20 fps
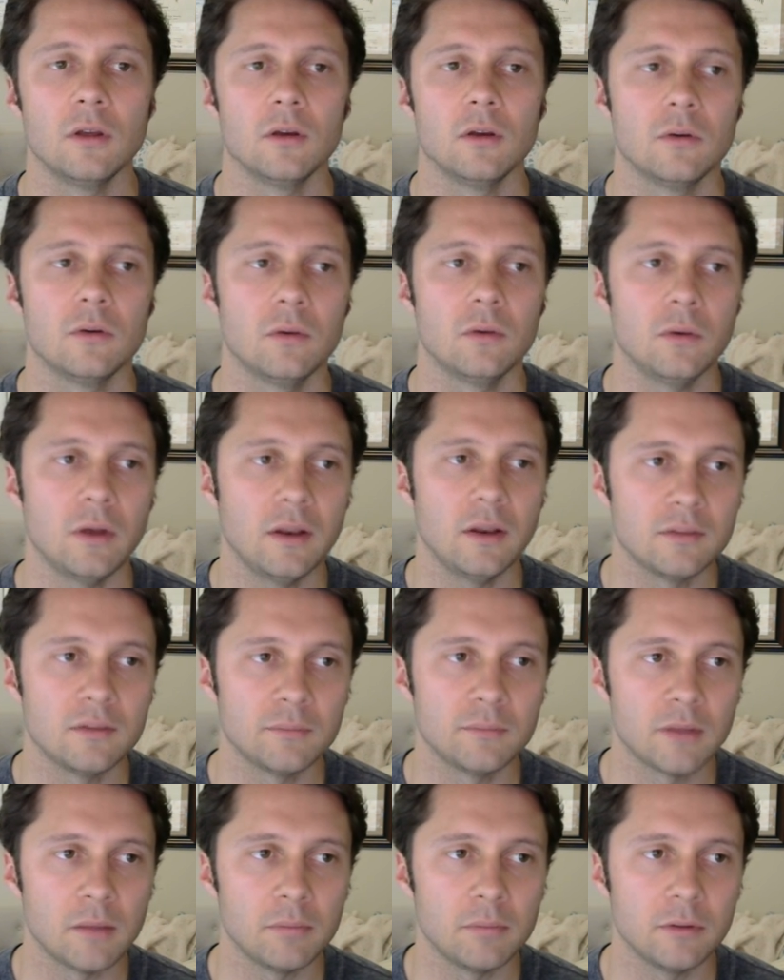created
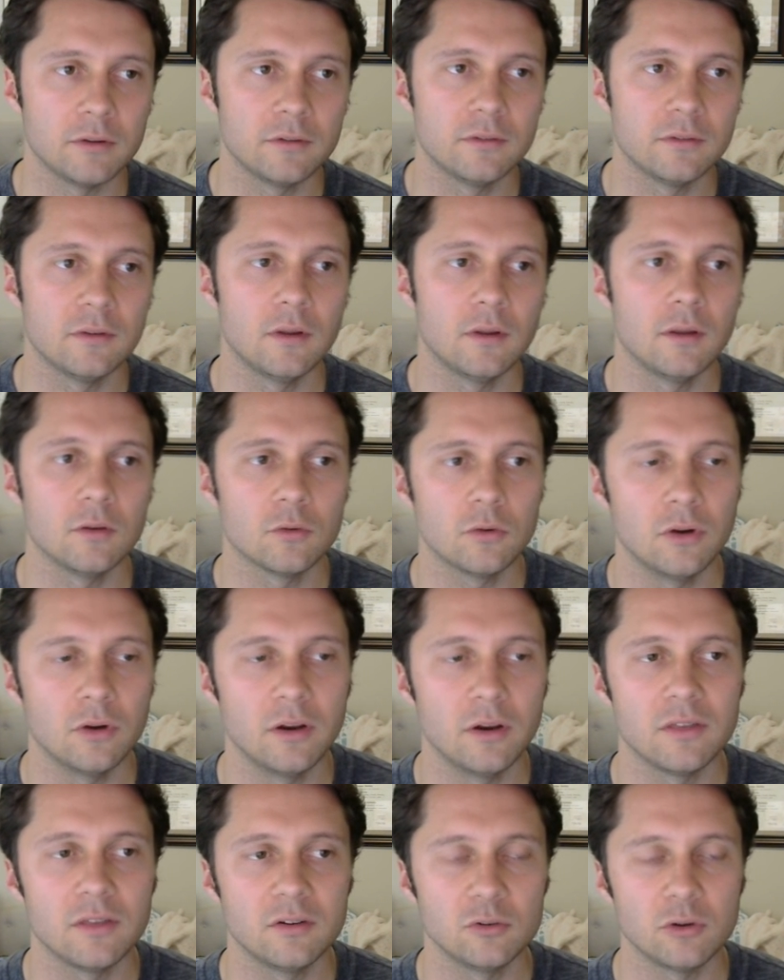some templates, that
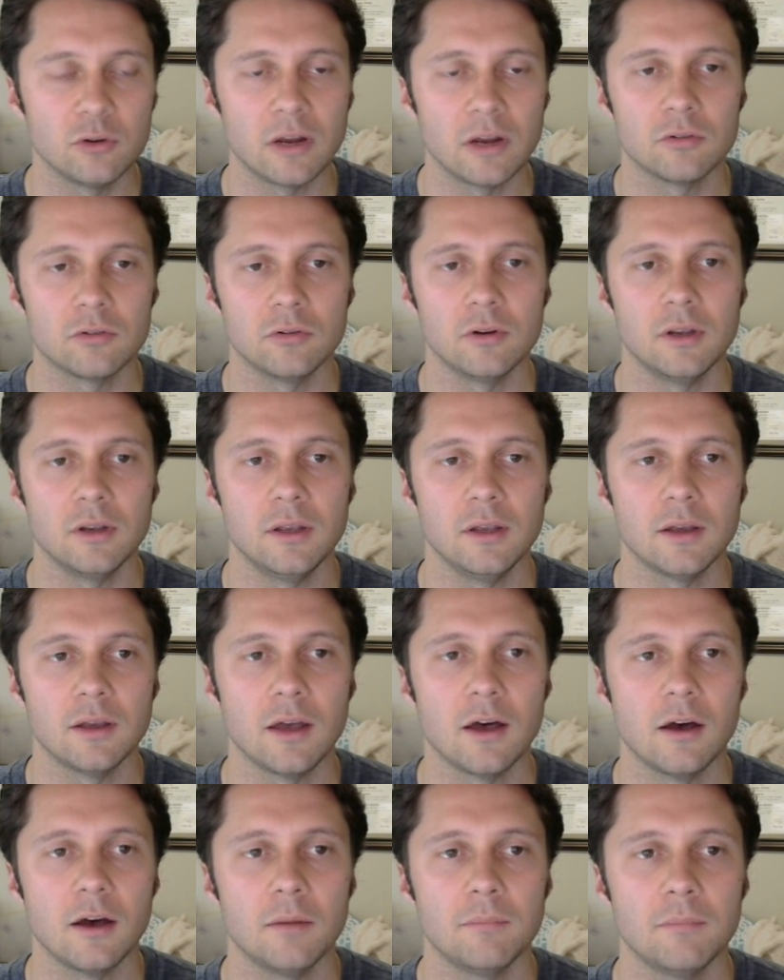created the directory,
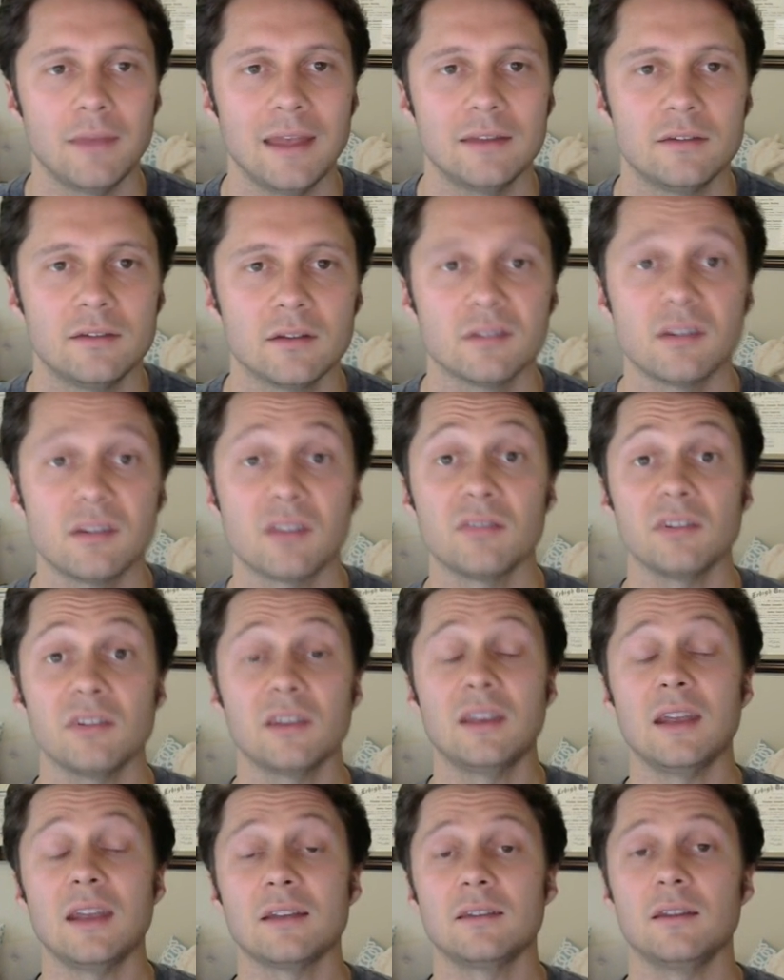and successfully
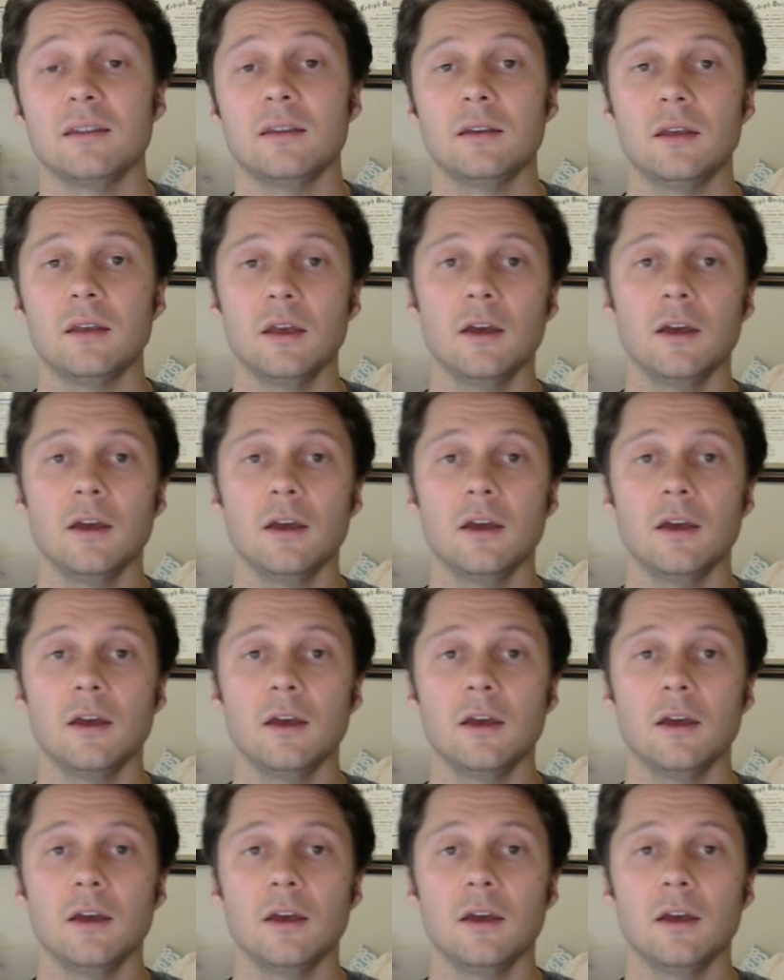connected